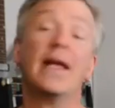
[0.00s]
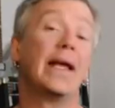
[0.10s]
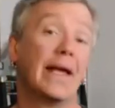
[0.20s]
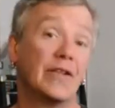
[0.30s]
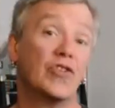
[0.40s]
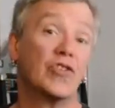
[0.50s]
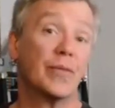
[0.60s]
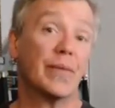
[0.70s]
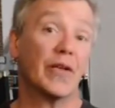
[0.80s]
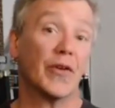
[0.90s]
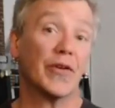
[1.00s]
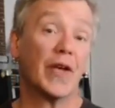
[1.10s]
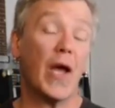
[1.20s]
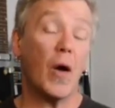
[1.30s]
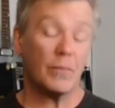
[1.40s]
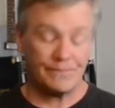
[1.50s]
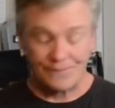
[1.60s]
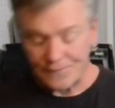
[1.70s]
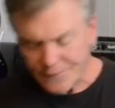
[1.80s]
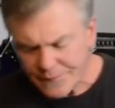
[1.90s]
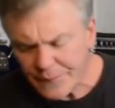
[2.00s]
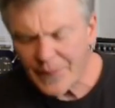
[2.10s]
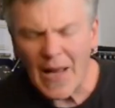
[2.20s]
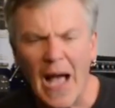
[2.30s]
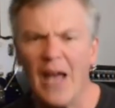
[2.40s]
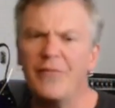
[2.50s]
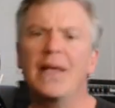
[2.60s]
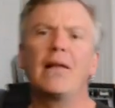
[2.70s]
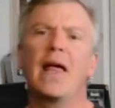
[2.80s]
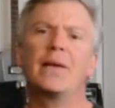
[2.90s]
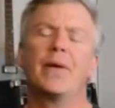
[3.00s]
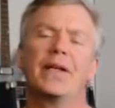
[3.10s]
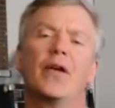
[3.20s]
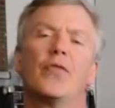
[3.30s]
and you should be good to go. I've made a lot of money over the